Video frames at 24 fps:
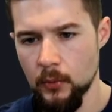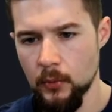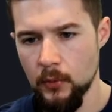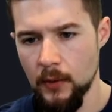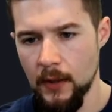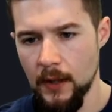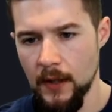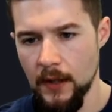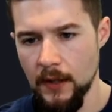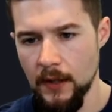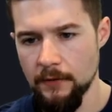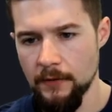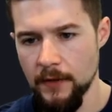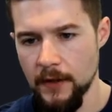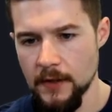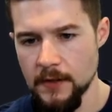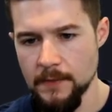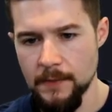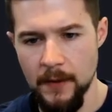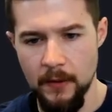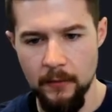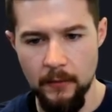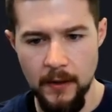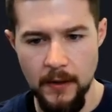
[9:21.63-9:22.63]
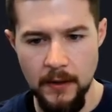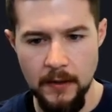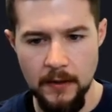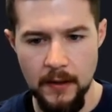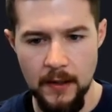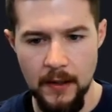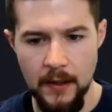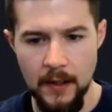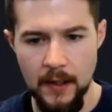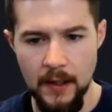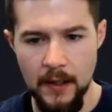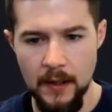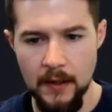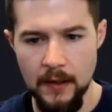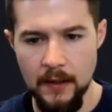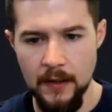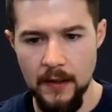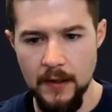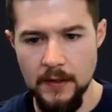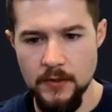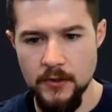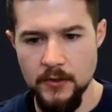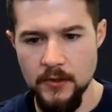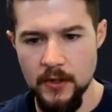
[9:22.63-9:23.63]
If I can spell right, and
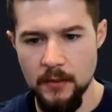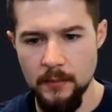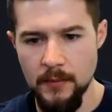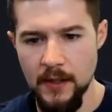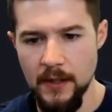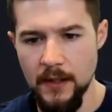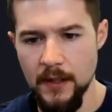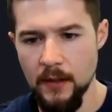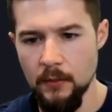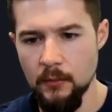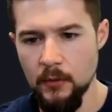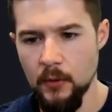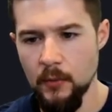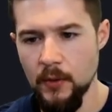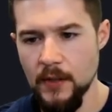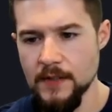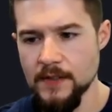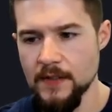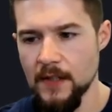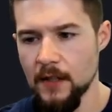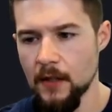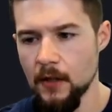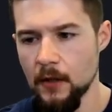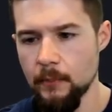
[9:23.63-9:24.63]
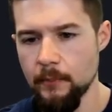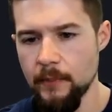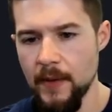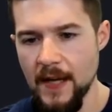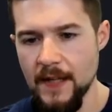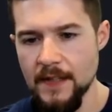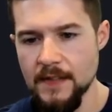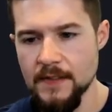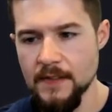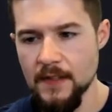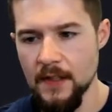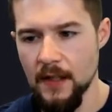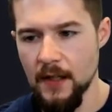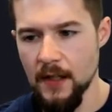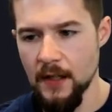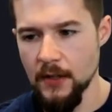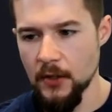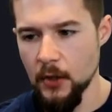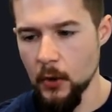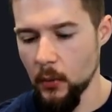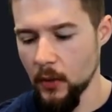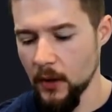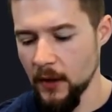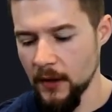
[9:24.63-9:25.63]
that's just going to be a GET request on our base
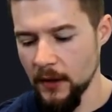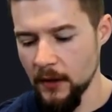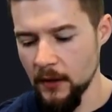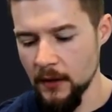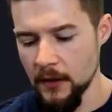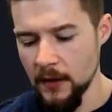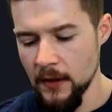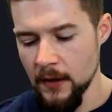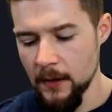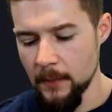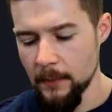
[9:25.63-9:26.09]
URL,